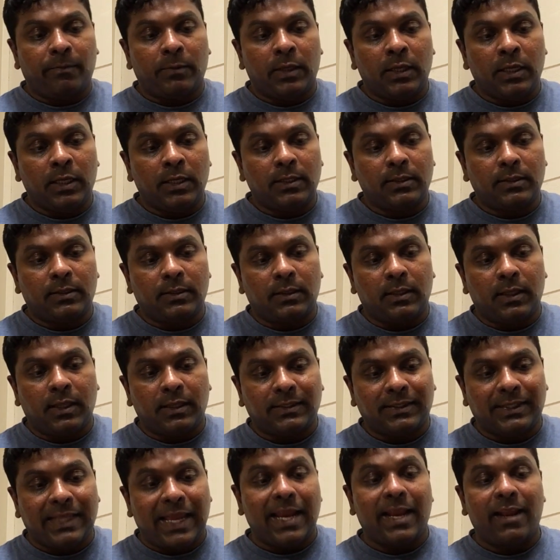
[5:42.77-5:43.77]
these the
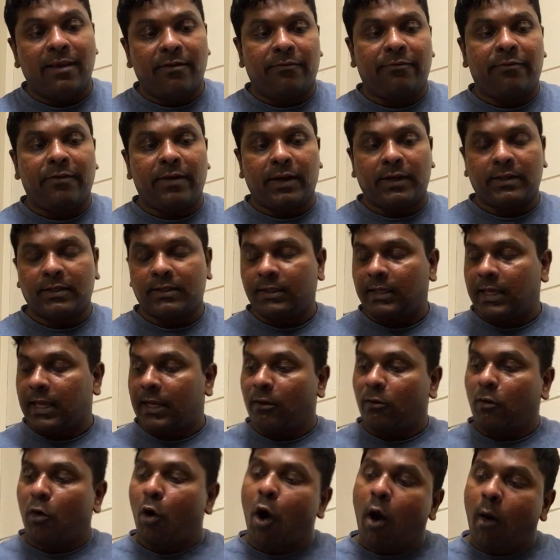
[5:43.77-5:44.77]
side effects can
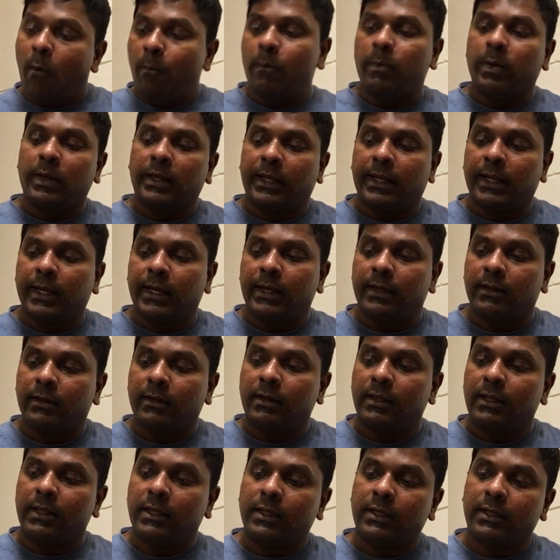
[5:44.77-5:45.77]
complicate
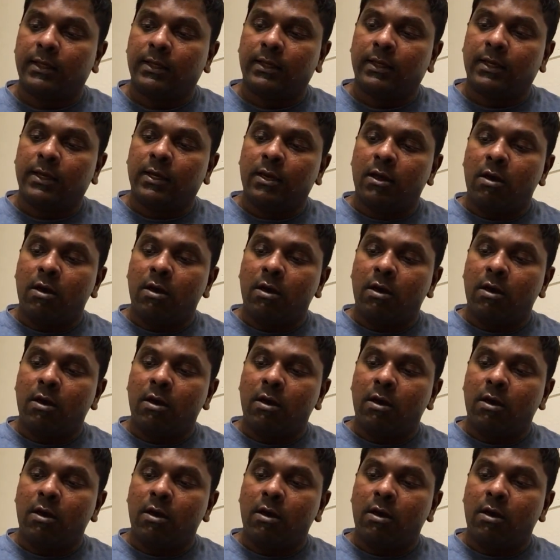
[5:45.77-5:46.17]
the